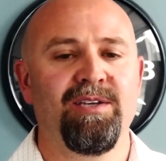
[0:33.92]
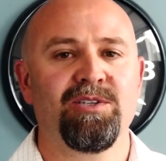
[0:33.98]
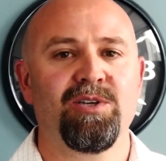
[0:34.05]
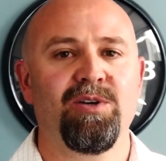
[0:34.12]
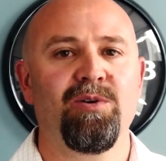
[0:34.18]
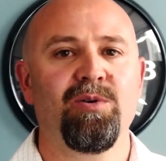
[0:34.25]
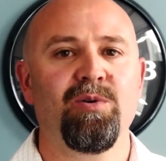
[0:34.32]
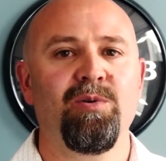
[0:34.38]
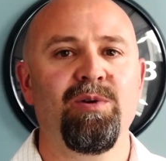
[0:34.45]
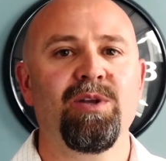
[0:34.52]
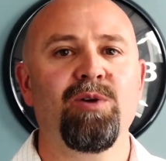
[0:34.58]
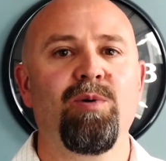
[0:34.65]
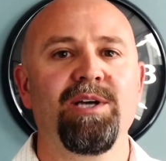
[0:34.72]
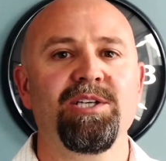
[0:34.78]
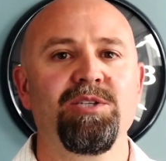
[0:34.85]
So one
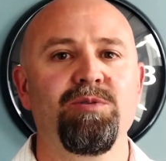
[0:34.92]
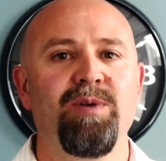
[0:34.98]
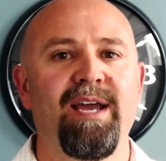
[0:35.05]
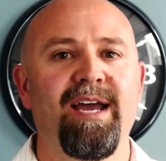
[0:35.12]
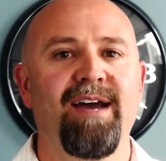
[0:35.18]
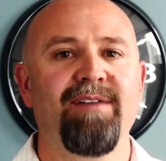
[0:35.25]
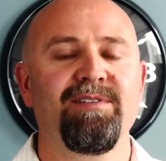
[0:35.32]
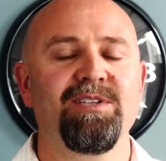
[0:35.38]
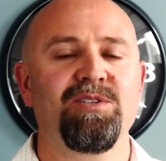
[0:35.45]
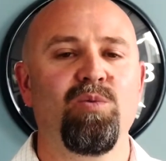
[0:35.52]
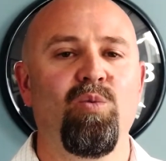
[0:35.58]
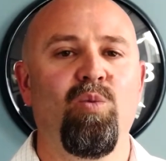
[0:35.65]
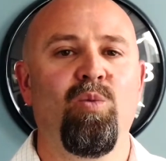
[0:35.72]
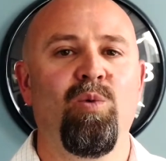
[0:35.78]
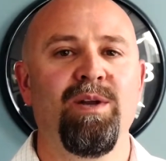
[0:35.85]
of the questions we have is,
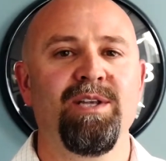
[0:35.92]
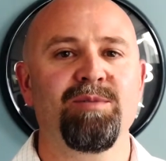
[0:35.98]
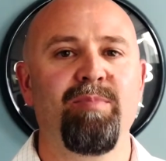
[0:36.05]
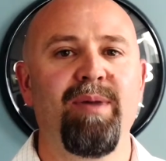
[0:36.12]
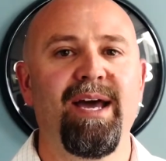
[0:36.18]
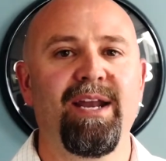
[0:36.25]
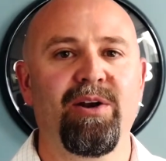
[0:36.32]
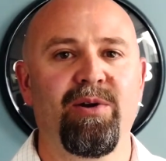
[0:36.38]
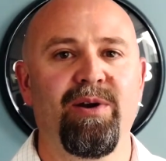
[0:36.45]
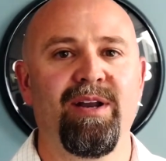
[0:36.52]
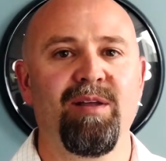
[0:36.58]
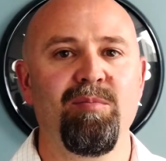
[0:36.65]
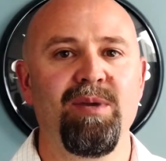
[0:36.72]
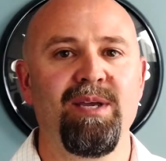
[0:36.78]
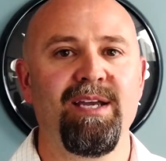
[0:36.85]
what does bad
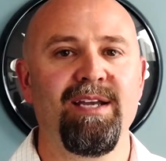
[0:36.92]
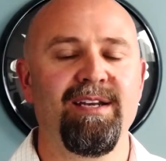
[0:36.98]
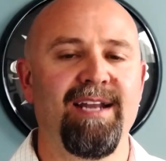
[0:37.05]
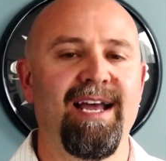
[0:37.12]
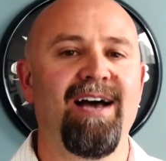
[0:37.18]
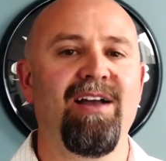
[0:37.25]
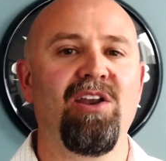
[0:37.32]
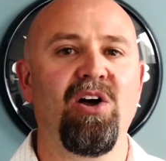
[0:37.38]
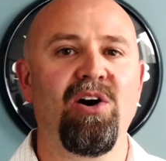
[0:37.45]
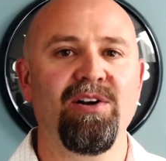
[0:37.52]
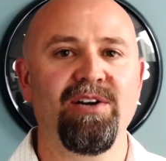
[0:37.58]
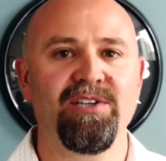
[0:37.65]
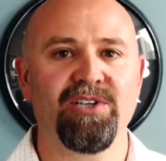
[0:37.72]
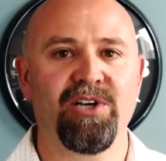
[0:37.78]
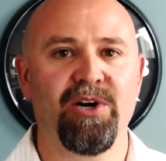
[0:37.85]
credit mean, and how
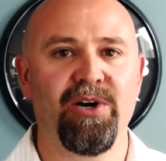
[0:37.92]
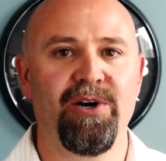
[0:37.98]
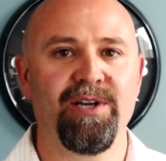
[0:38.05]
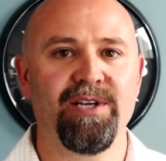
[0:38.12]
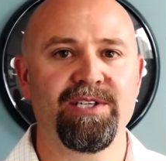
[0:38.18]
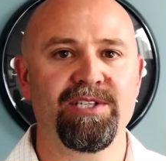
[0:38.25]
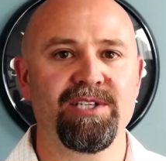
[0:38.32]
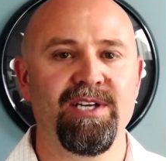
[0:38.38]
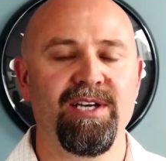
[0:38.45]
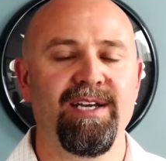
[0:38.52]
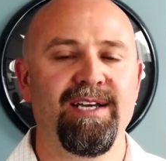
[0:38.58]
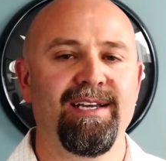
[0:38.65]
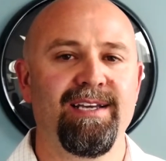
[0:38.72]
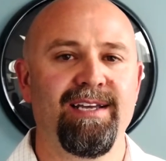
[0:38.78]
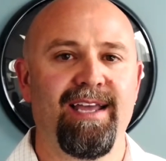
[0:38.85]
long does it hurt us,
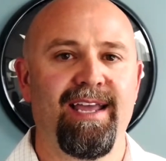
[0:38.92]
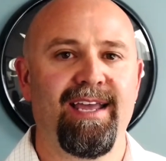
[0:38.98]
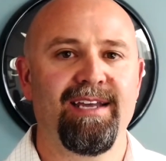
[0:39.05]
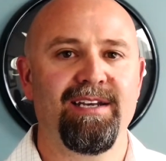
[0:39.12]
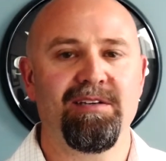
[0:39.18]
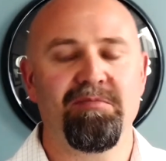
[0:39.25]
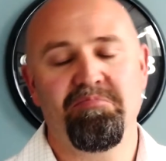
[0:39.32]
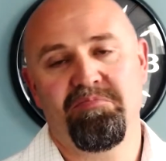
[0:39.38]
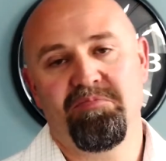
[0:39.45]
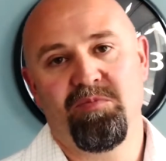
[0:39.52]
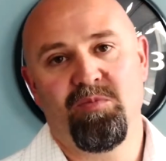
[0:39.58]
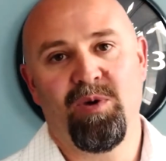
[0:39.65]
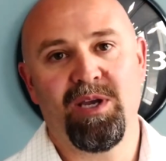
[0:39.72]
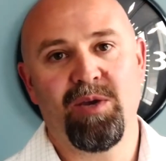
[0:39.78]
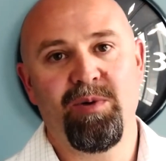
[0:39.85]
and
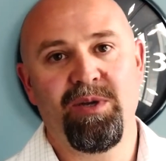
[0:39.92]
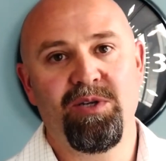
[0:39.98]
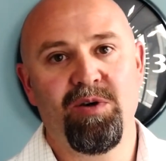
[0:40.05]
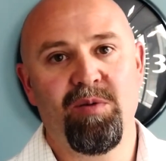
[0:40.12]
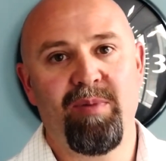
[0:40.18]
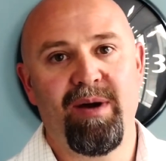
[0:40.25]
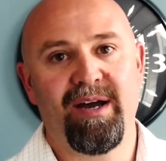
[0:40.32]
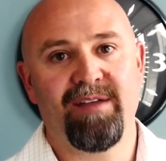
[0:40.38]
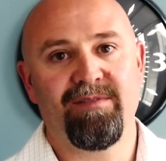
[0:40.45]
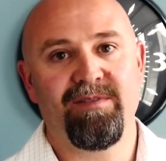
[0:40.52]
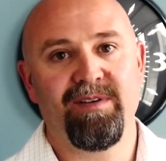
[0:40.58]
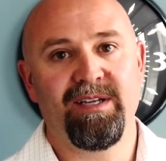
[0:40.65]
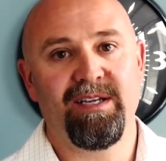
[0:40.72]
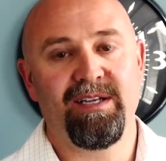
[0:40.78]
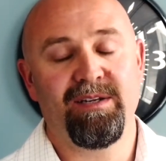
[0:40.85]
what can we do about
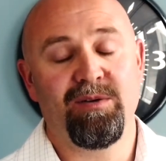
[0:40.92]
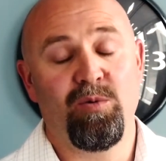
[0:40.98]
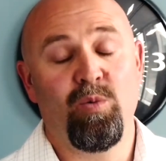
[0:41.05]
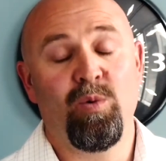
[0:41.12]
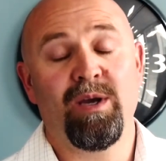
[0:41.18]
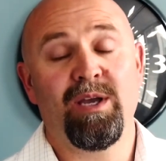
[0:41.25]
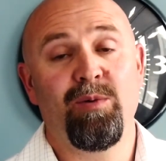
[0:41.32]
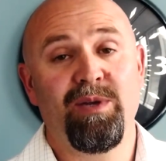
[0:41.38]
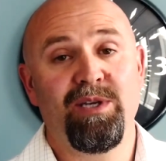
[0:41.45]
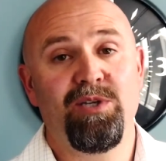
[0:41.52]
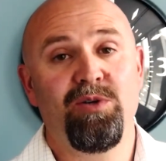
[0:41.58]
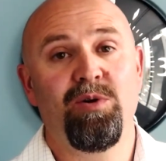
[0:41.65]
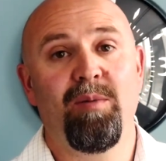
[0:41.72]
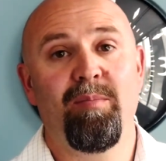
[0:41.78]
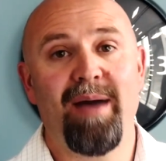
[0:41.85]
if it? What can we
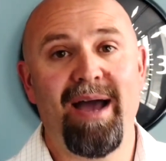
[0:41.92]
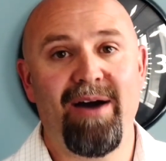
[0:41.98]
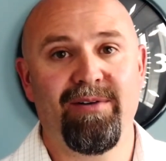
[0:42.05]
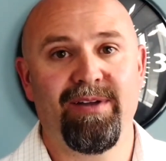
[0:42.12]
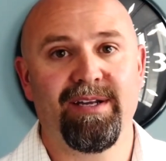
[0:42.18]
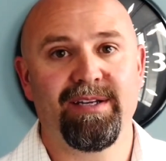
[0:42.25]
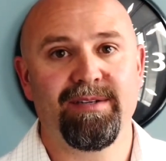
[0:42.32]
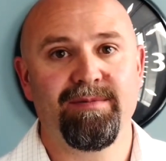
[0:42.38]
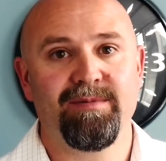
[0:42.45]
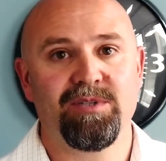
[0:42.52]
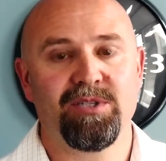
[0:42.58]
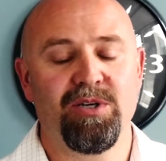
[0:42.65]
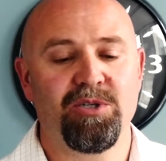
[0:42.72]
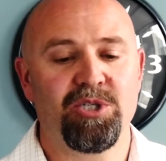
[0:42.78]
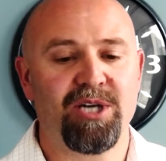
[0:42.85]
do about it?
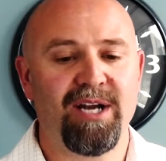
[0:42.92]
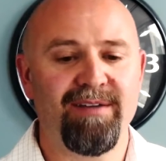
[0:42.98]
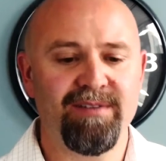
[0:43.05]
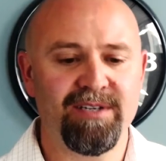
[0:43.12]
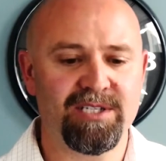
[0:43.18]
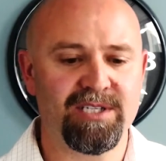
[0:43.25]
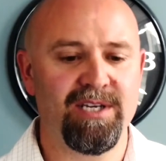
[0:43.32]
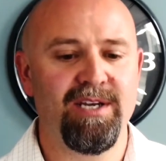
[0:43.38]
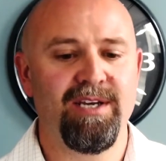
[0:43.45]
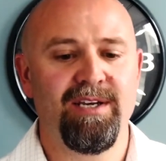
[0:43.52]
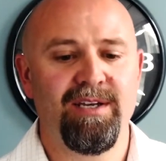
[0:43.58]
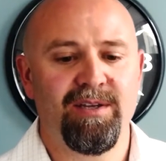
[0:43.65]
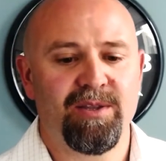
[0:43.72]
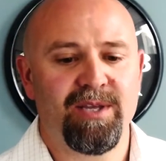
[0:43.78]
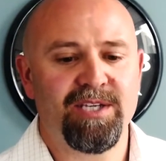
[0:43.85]
So Travis,
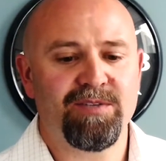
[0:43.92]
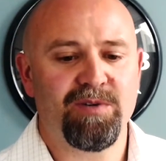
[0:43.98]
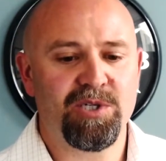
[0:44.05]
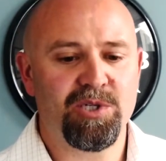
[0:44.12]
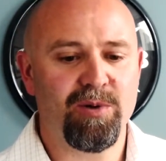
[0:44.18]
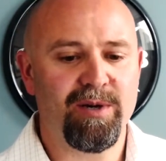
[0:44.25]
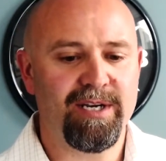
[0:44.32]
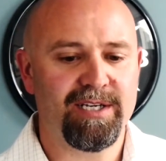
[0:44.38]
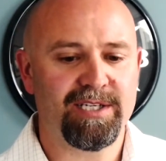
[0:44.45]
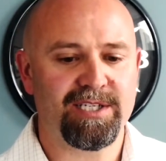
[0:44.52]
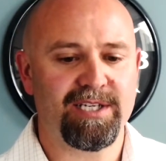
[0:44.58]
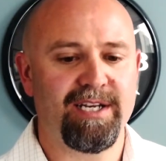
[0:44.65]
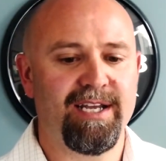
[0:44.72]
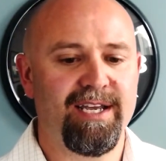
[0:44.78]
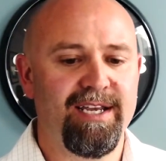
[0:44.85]
thanks for joining
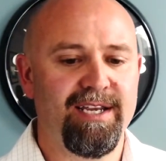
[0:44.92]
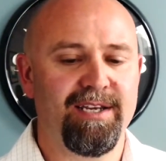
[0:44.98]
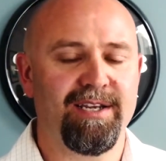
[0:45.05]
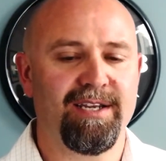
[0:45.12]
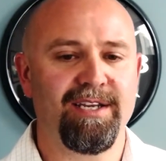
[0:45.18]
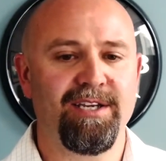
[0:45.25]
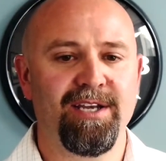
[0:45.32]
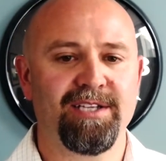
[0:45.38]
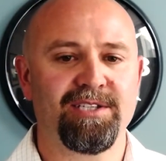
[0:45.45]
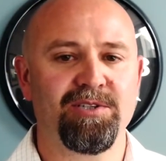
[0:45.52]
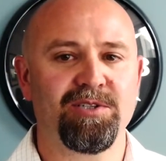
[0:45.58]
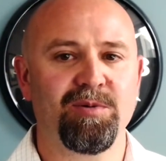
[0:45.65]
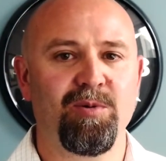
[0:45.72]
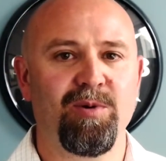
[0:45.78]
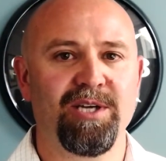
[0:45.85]
us today. Can you answer
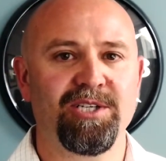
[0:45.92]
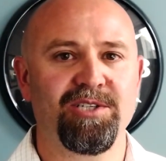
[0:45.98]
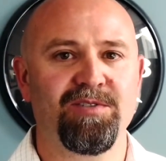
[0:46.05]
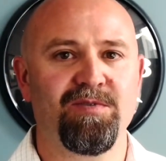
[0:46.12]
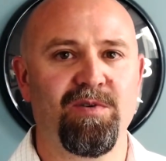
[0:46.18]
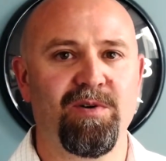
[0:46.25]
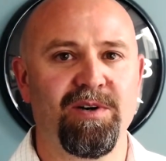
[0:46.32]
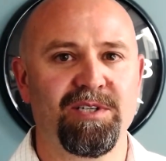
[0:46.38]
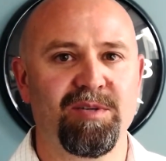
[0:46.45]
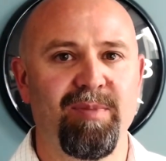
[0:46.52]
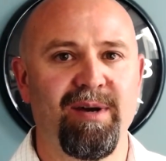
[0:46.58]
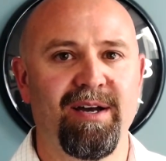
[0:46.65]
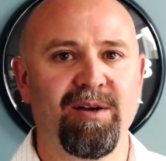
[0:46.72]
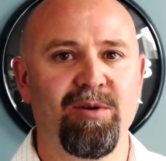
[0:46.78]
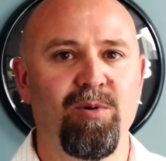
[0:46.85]
some questions for us
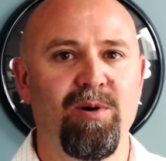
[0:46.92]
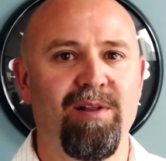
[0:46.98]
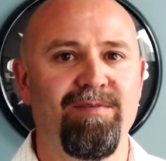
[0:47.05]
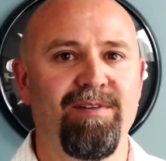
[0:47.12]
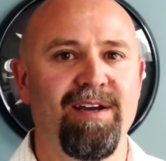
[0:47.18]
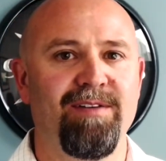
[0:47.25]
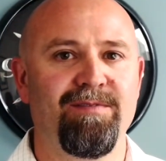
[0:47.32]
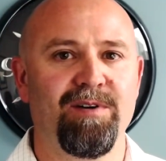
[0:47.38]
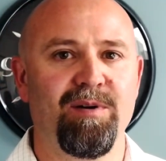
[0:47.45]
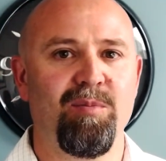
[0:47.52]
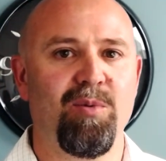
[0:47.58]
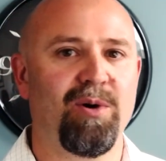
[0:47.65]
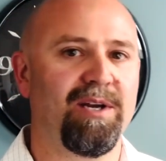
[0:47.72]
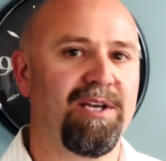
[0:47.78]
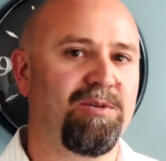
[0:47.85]
about qualifying for a
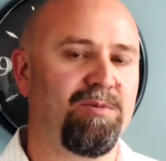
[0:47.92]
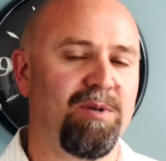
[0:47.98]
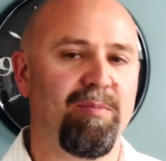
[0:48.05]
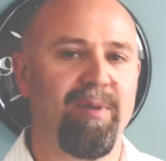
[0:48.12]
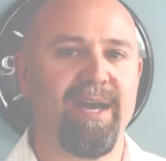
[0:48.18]
mortgage with